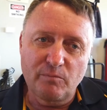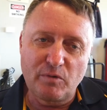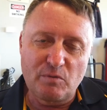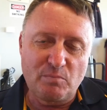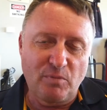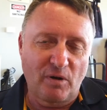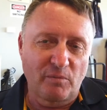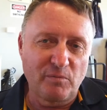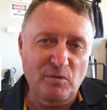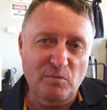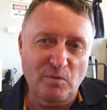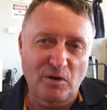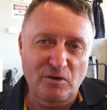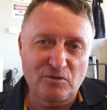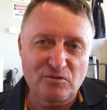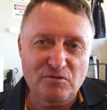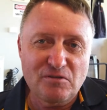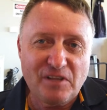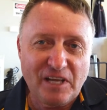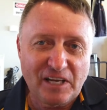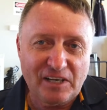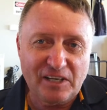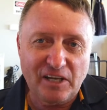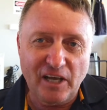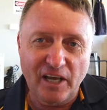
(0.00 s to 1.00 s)
We probably won't
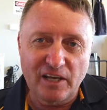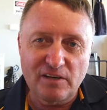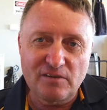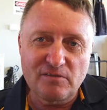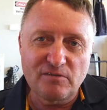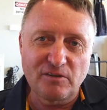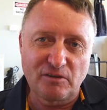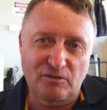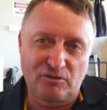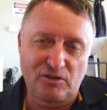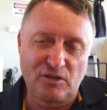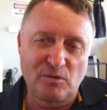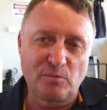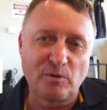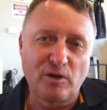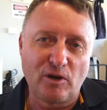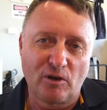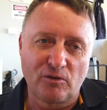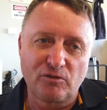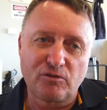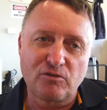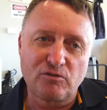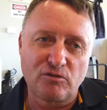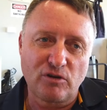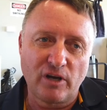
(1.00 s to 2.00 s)
do that again. This year we're
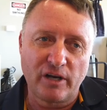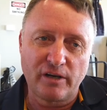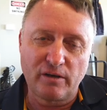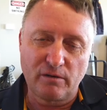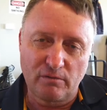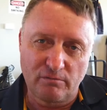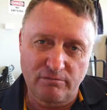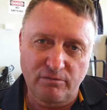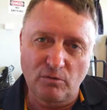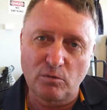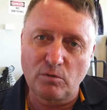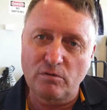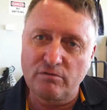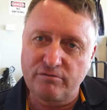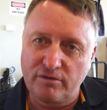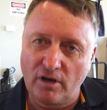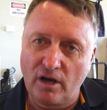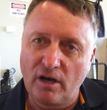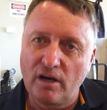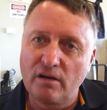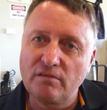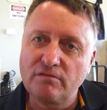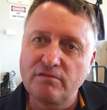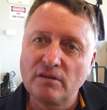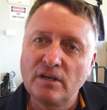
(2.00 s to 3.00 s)
concentrating on 4 to
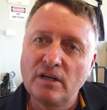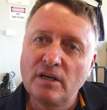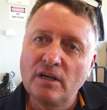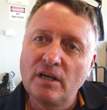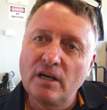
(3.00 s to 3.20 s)
5,